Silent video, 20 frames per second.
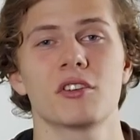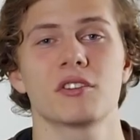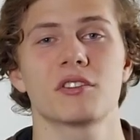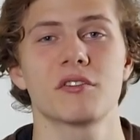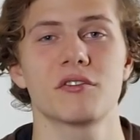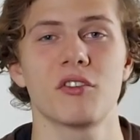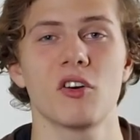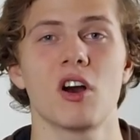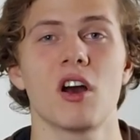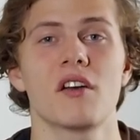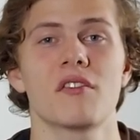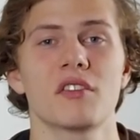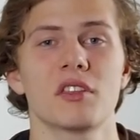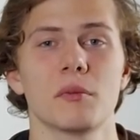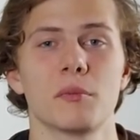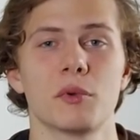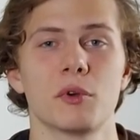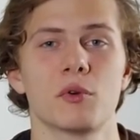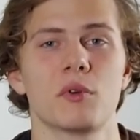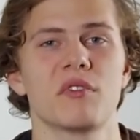survive in the
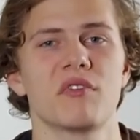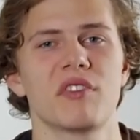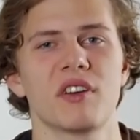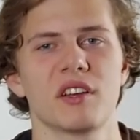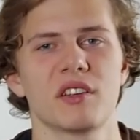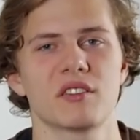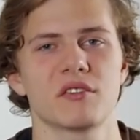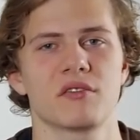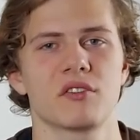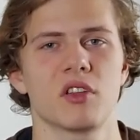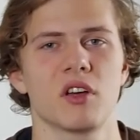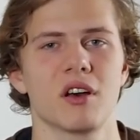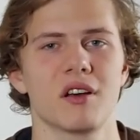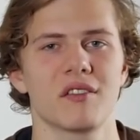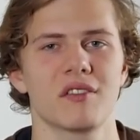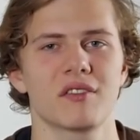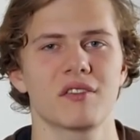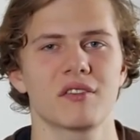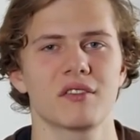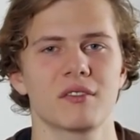building phase of
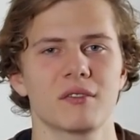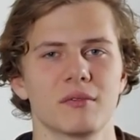life.